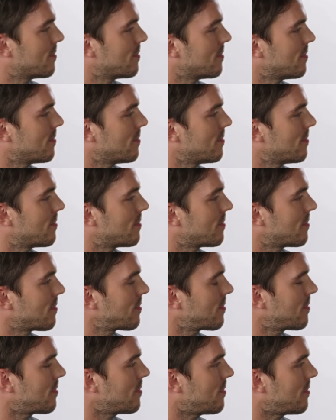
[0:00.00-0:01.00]

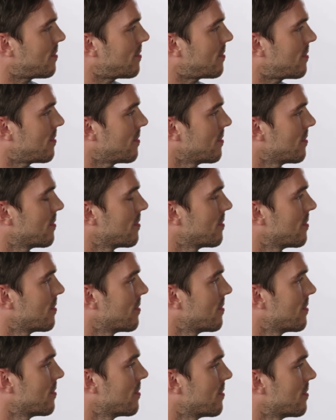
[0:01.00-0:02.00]

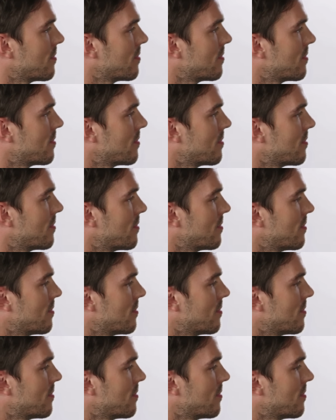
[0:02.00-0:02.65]
No words are spoken by the person on screen.